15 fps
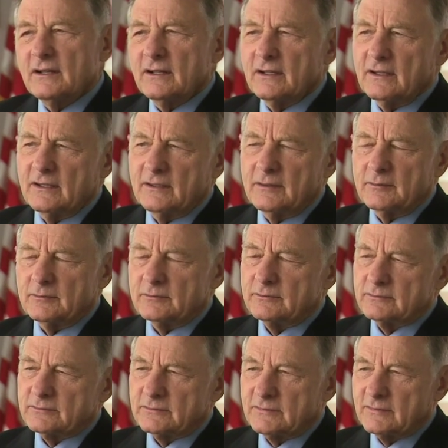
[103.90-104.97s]

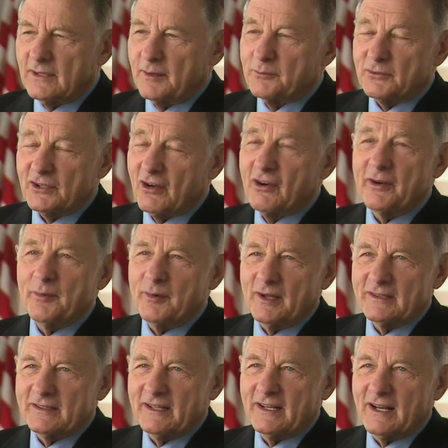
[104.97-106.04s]
I'm sorry
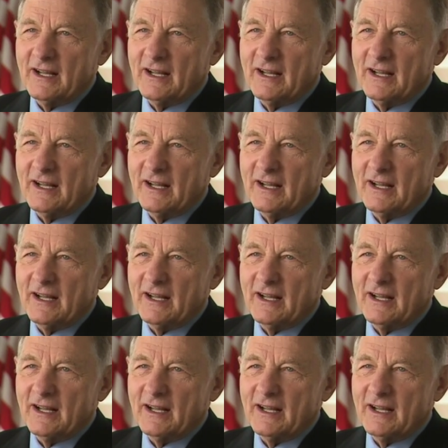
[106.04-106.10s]
about that.